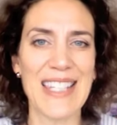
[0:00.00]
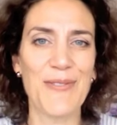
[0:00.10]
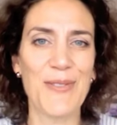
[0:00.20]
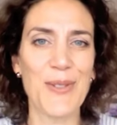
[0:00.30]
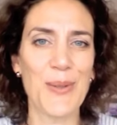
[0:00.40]

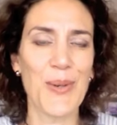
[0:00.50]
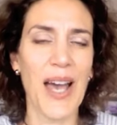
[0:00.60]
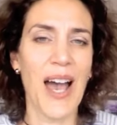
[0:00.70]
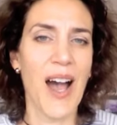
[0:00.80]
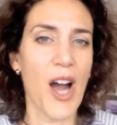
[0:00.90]
If you
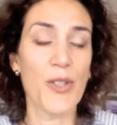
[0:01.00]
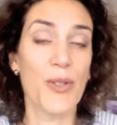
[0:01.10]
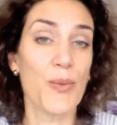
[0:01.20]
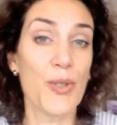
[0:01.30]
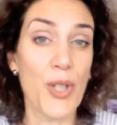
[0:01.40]
are
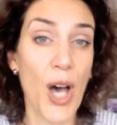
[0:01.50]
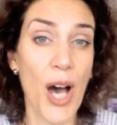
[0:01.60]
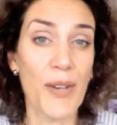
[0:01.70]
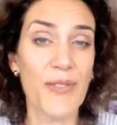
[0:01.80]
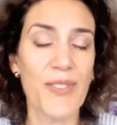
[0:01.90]
too
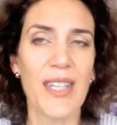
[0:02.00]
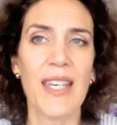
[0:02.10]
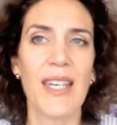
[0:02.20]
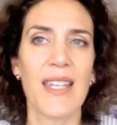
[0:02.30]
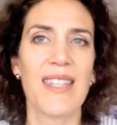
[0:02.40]
soft,
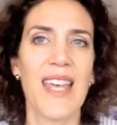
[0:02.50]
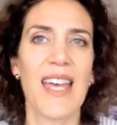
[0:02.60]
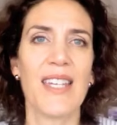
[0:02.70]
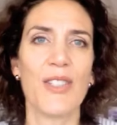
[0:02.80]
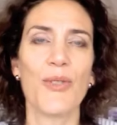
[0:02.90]

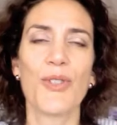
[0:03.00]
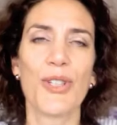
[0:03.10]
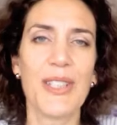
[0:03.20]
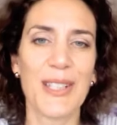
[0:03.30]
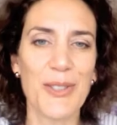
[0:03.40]
then you
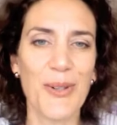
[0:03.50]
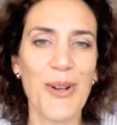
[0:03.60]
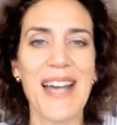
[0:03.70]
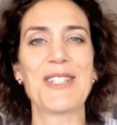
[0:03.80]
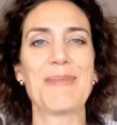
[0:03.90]
could get
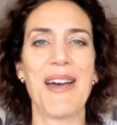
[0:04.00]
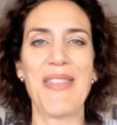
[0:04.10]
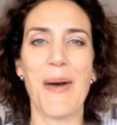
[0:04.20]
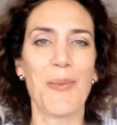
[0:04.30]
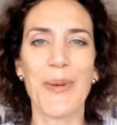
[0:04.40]
crushed by
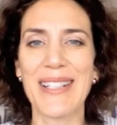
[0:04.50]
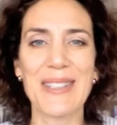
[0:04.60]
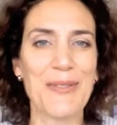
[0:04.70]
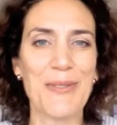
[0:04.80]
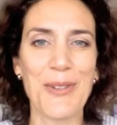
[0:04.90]
that
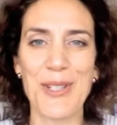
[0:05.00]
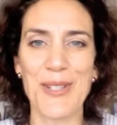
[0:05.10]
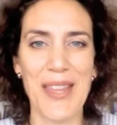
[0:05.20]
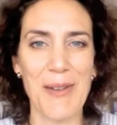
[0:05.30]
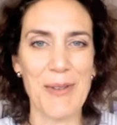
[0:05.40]
wheel of
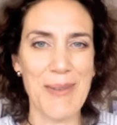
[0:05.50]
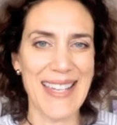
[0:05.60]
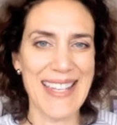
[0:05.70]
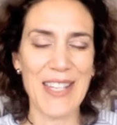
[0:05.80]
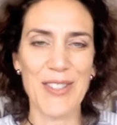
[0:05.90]
fortune that we
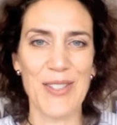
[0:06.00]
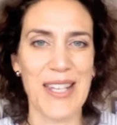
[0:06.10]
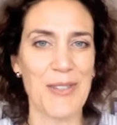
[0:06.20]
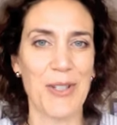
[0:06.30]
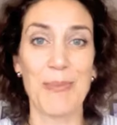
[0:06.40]
met
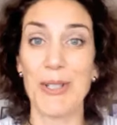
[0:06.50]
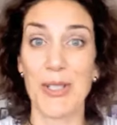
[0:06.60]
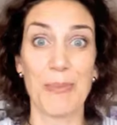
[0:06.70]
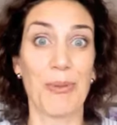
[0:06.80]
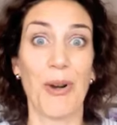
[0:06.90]
yesterday. You could be
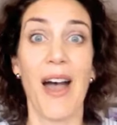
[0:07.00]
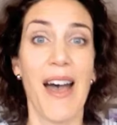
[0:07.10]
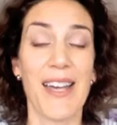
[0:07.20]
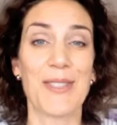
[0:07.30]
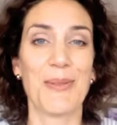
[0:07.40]

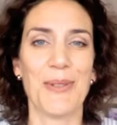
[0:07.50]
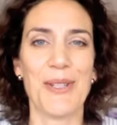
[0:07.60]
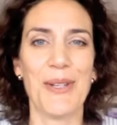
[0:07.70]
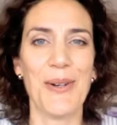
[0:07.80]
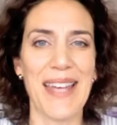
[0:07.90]
surprised when
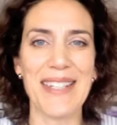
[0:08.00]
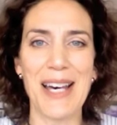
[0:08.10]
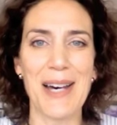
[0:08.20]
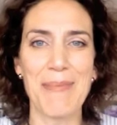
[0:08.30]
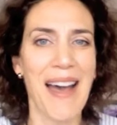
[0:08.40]
you end
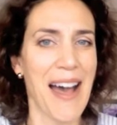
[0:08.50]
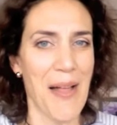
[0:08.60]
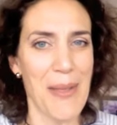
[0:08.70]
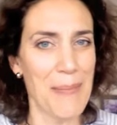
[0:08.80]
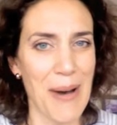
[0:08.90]
up
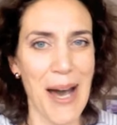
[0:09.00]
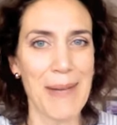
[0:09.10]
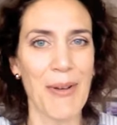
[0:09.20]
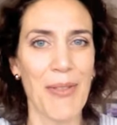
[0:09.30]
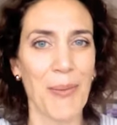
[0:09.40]
on the
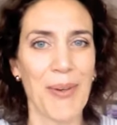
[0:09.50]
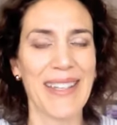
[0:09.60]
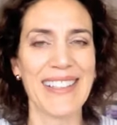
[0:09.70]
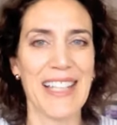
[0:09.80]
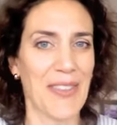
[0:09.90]
bottom of the
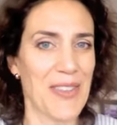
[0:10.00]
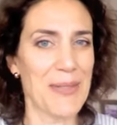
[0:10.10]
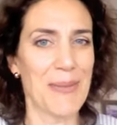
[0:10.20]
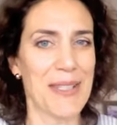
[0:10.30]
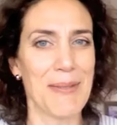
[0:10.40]
wheel, like
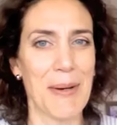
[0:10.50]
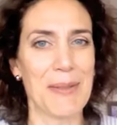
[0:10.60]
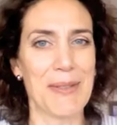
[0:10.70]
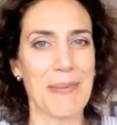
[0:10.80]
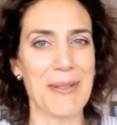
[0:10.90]
this wasn't what
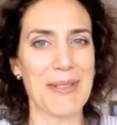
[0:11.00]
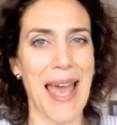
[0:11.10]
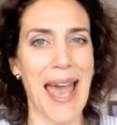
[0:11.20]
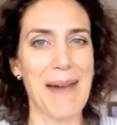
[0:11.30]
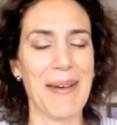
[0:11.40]
was supposed to
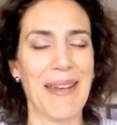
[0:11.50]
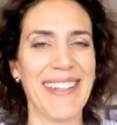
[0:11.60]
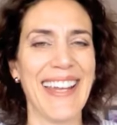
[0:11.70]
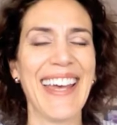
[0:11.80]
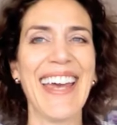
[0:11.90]
happen.
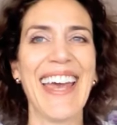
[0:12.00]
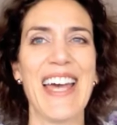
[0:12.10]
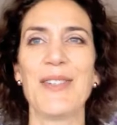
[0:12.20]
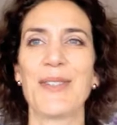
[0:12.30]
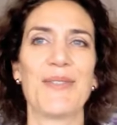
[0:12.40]

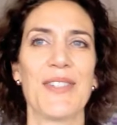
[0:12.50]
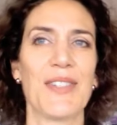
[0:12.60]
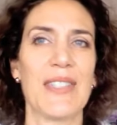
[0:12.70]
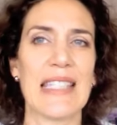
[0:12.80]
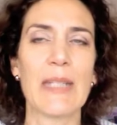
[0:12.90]
And you could feel
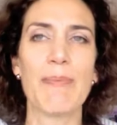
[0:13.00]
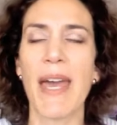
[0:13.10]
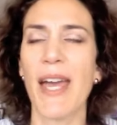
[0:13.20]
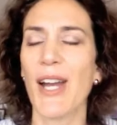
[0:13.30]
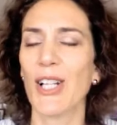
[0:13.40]

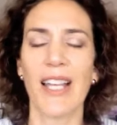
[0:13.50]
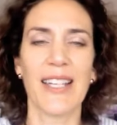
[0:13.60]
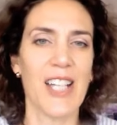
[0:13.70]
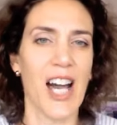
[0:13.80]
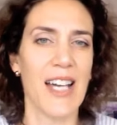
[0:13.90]
despair,
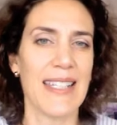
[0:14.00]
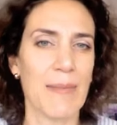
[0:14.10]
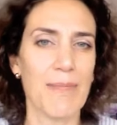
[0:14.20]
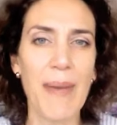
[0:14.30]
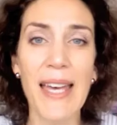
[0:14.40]
like God has
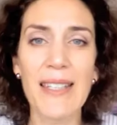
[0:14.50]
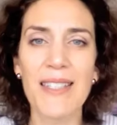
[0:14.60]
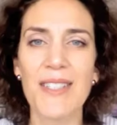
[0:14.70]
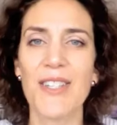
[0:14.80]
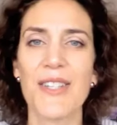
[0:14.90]

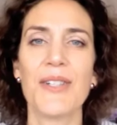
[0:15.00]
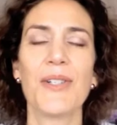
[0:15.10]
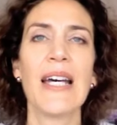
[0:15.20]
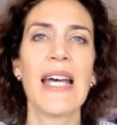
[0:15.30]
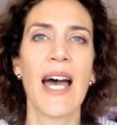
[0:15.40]
abandoned
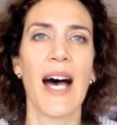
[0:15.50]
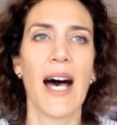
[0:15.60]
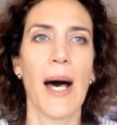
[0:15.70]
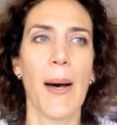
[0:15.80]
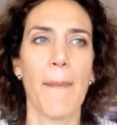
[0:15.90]
you,
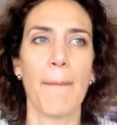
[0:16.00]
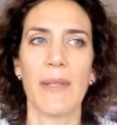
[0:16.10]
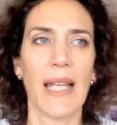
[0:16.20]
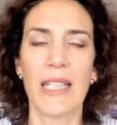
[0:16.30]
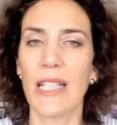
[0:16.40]

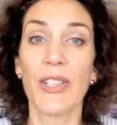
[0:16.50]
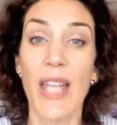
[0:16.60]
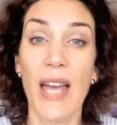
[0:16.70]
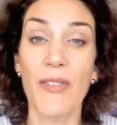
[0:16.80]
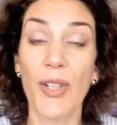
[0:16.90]
like it'll
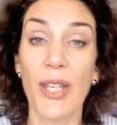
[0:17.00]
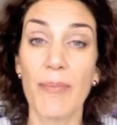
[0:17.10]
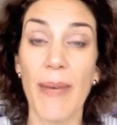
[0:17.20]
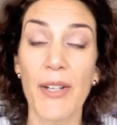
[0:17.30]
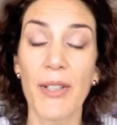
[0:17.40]
never get
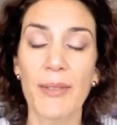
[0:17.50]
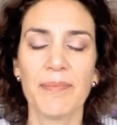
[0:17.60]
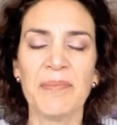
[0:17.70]
better.